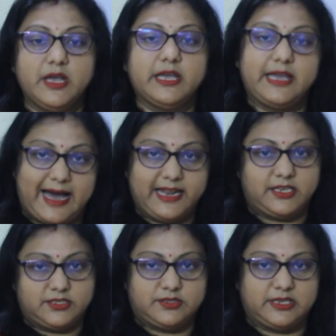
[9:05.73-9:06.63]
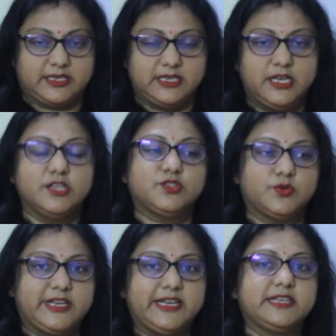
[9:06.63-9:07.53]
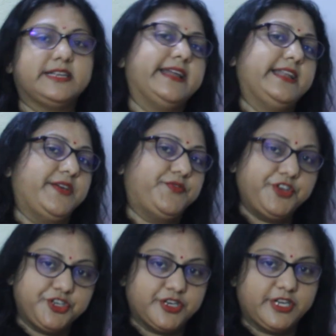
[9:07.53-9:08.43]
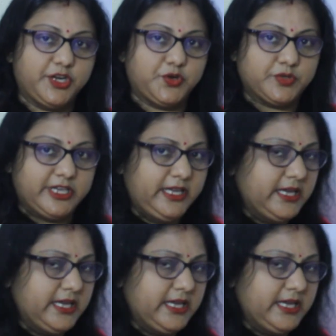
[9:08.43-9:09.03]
characteristic so that it can efficiently do the